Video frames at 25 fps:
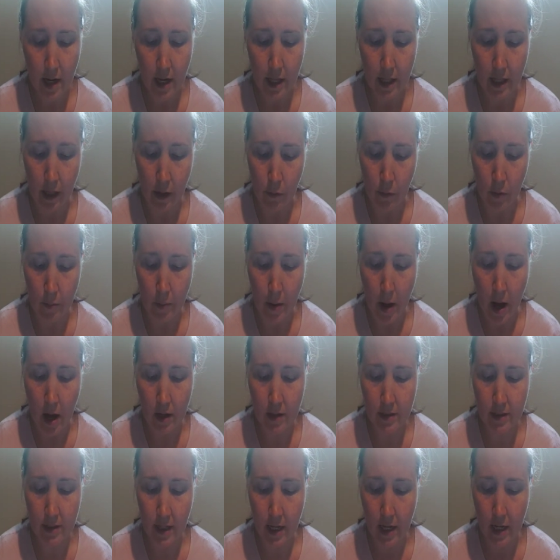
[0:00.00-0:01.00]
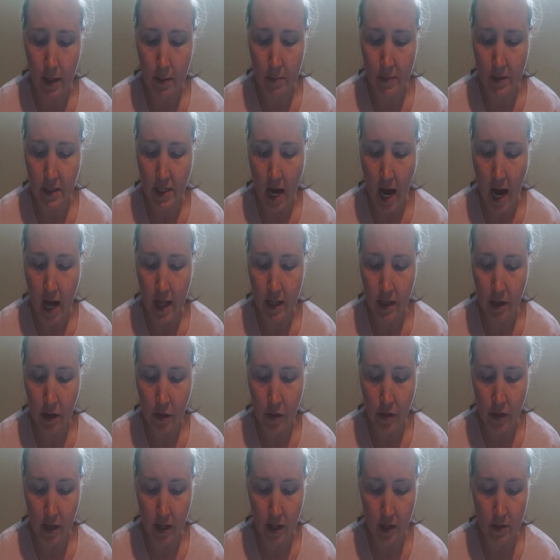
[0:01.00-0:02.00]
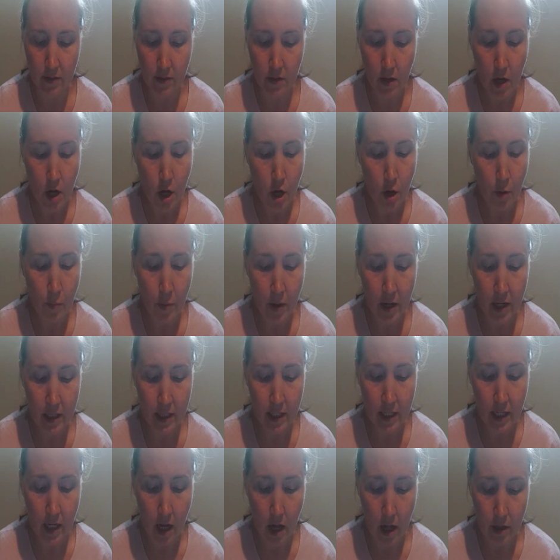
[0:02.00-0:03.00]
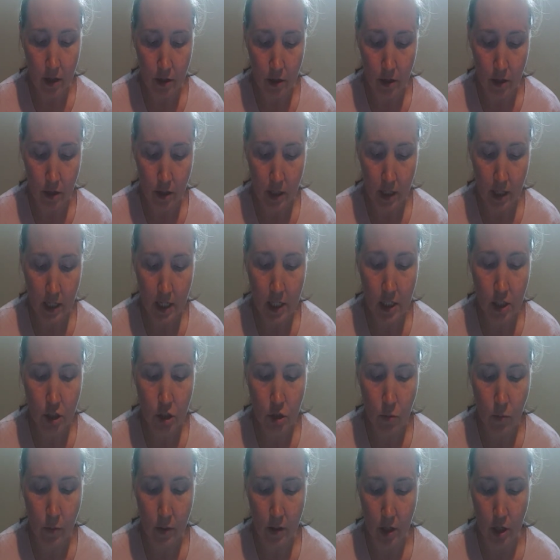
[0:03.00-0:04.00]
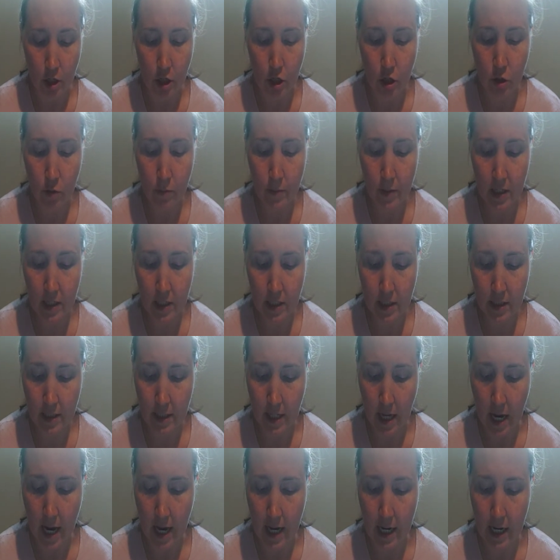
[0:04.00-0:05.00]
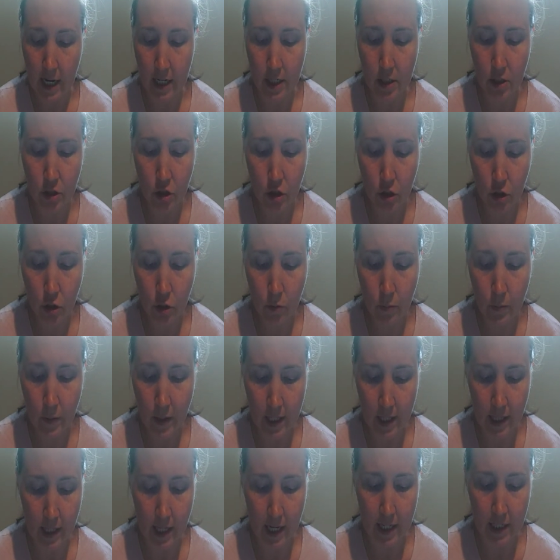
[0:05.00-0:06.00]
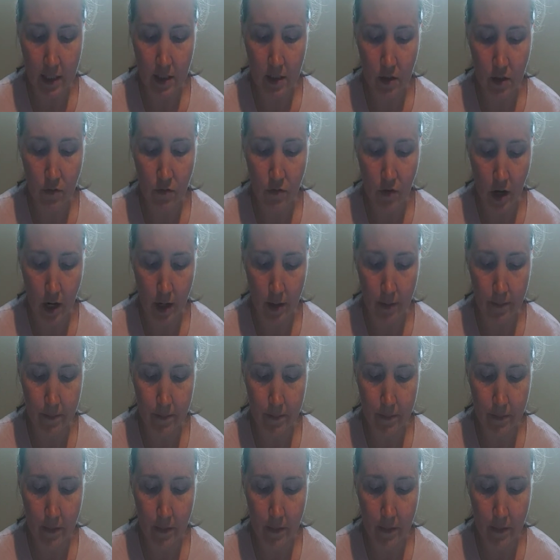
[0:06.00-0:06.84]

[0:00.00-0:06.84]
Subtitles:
They were box-like metallic things, brightly colored, each with a human inside and two bright lights in front.